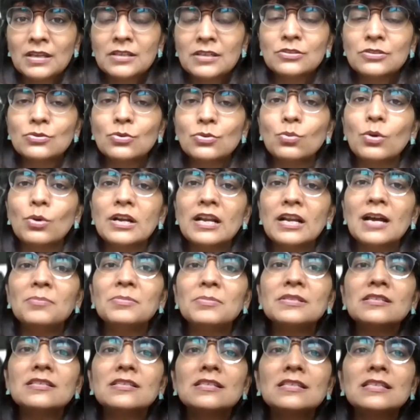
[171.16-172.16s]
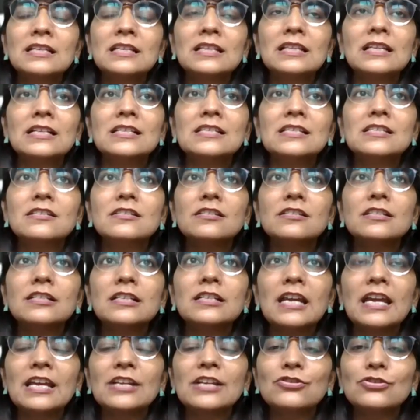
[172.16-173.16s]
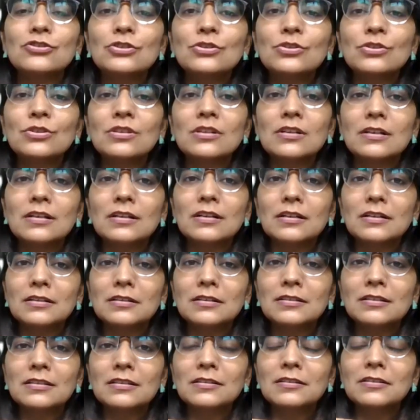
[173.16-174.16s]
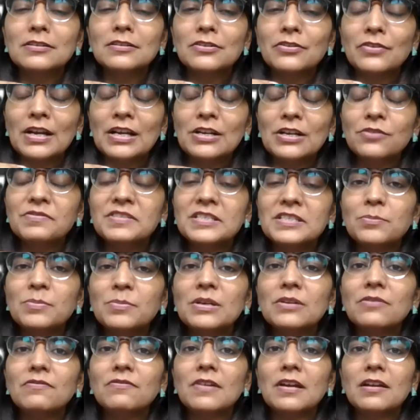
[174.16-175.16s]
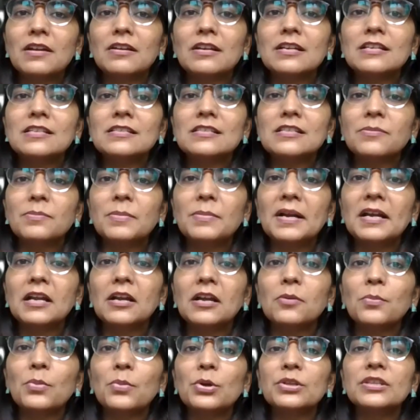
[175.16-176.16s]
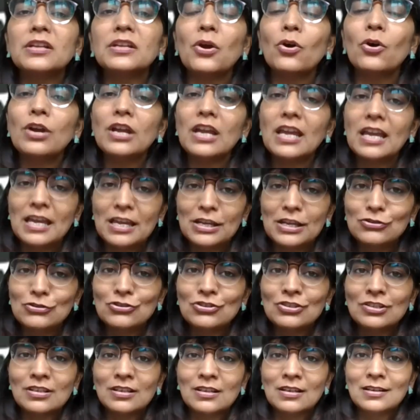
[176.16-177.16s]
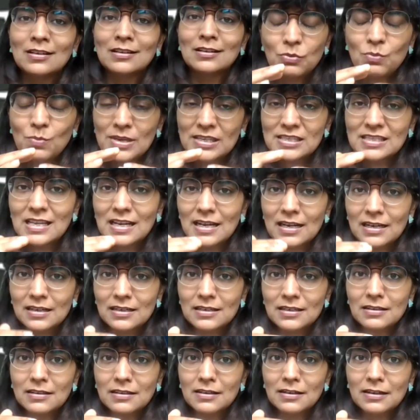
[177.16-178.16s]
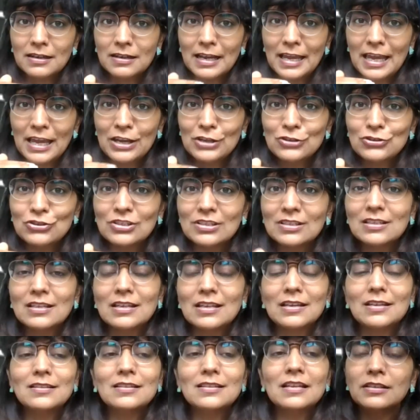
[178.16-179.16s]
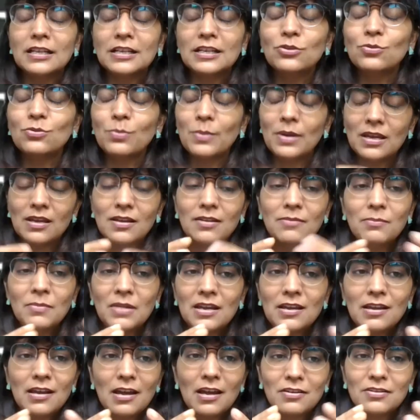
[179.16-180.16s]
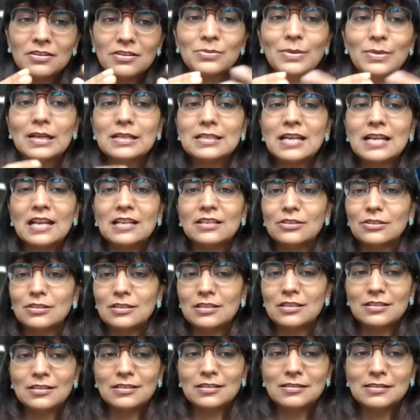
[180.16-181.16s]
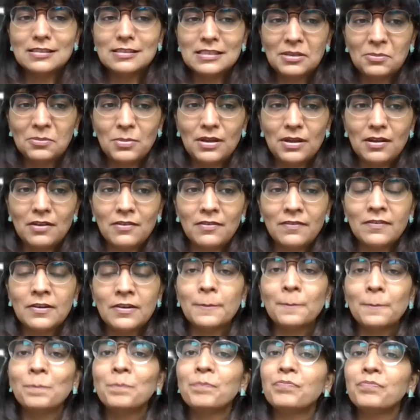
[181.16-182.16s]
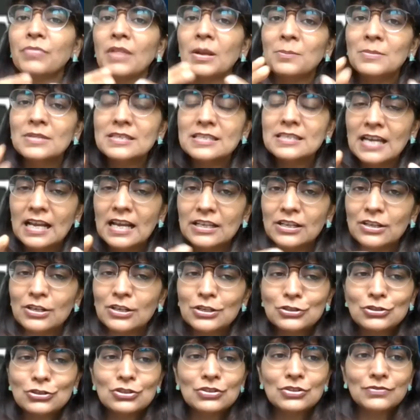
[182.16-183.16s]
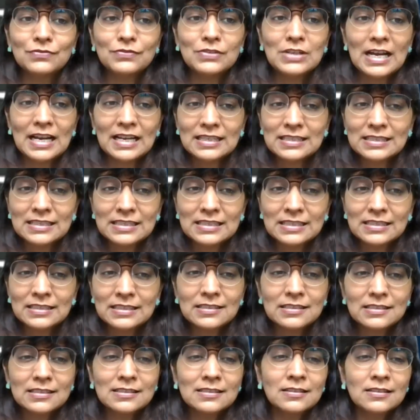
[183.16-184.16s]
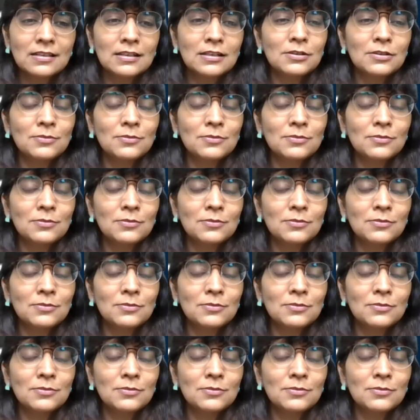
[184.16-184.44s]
So what happens is that there are certain ages and the rate of CPF varies depending upon your age. If you miss that age thing, then you may make errors while calculating the CPF. Miscalculation of taxes,